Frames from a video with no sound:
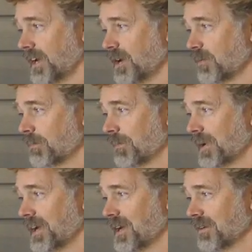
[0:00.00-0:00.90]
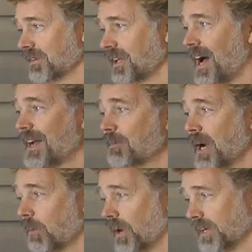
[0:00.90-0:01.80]
and lied
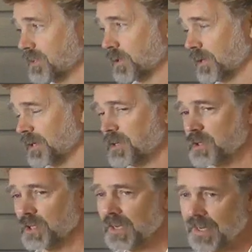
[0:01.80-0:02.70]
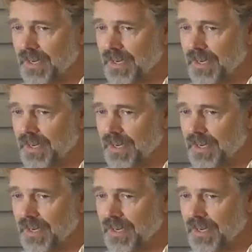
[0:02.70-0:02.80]
my way into an audition.